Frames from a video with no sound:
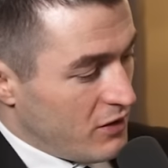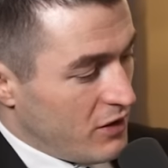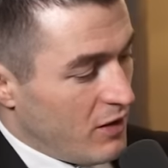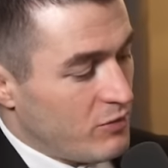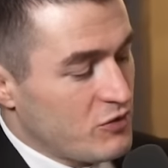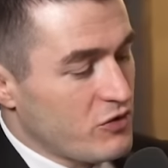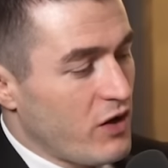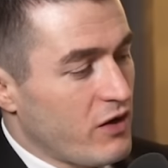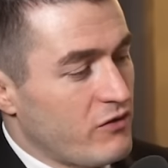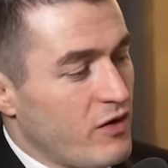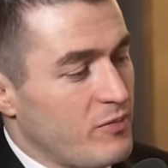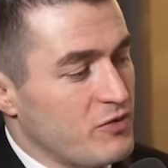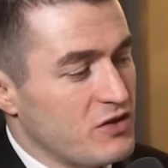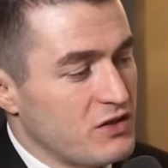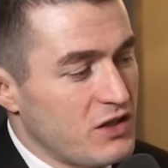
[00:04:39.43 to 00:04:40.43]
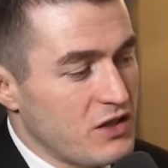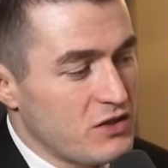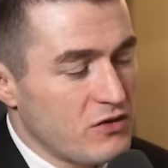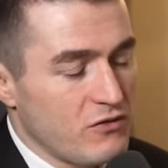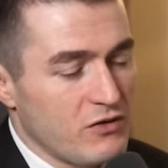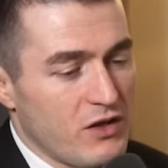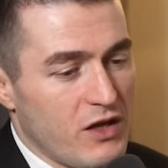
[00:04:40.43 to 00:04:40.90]
abstract
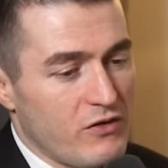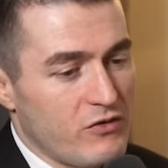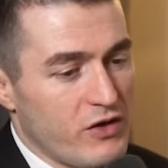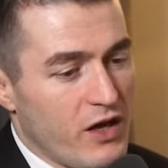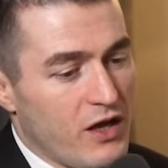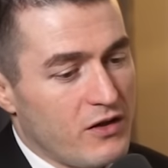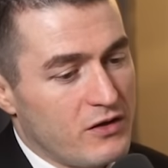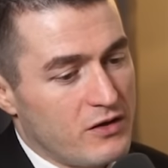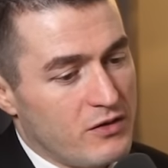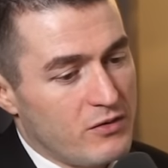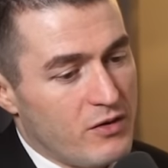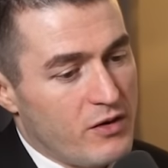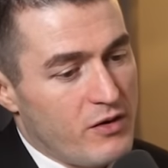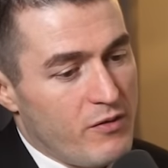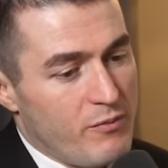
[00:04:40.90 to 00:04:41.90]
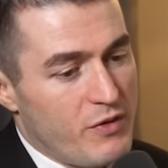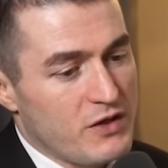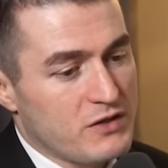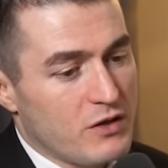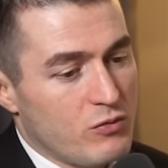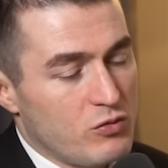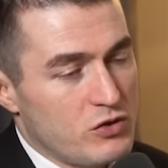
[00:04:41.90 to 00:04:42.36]
representation of that reality
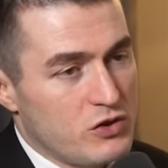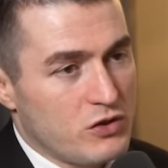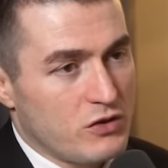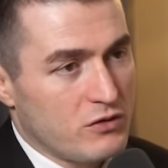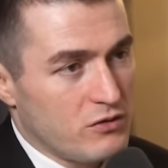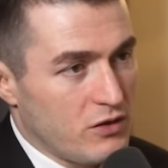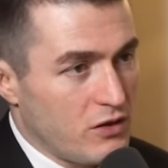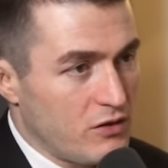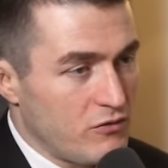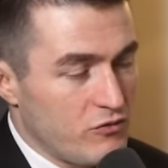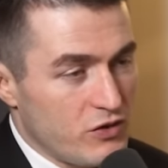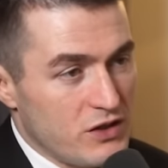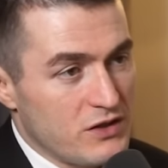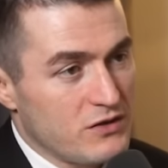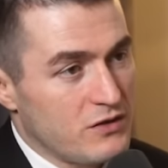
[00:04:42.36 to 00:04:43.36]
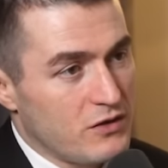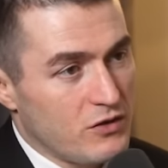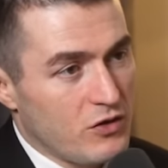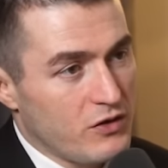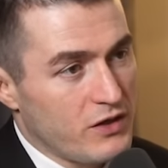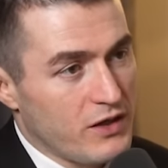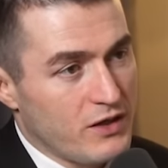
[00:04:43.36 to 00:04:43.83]
based on which you can then reason
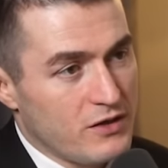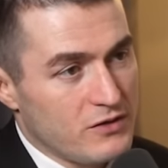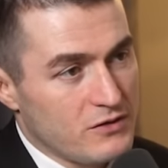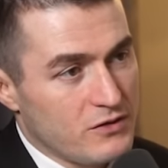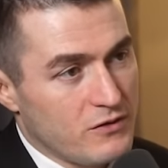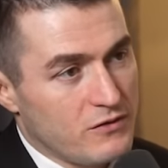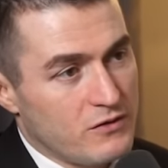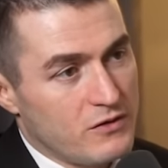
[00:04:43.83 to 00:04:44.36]
and all that kind of stuff